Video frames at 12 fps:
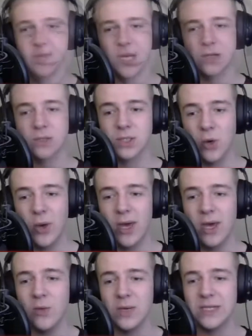So
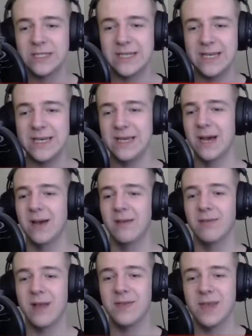here we see
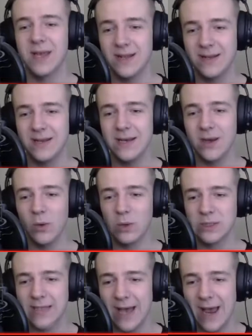that indeed it
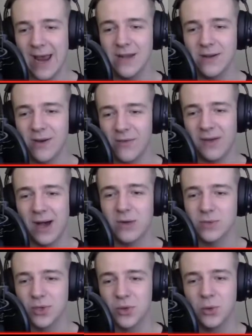was
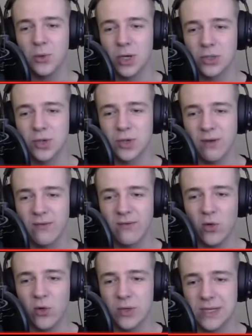
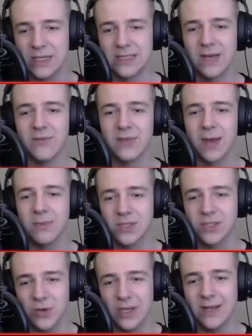8,247 damage.
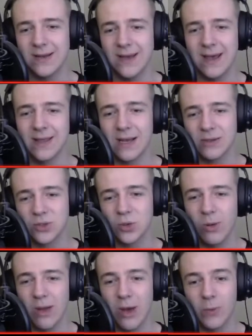So he did hit that
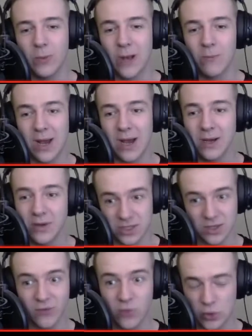Super Hellcat blind, because
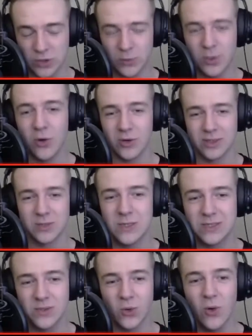of course we know, because we
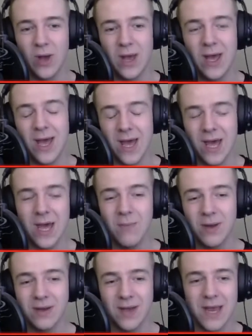saw him
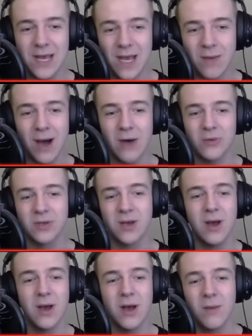take him out.
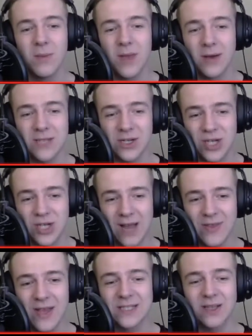But that was actually
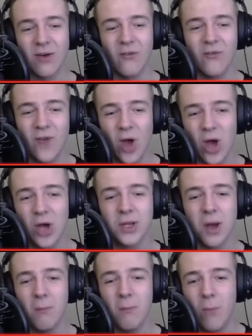Adek's 3rd
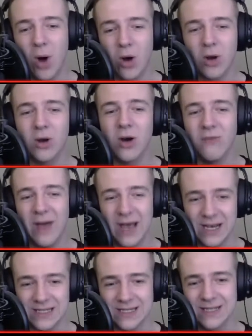mark of
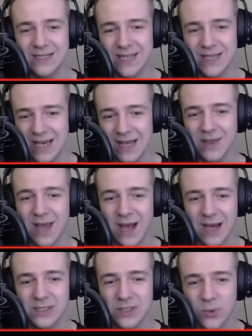excellence in the
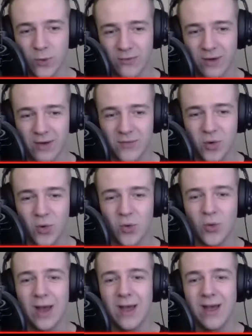
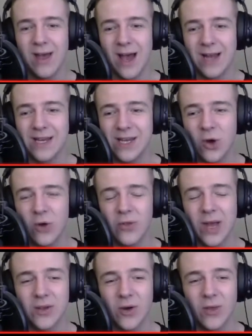ISU-152, and he got that on a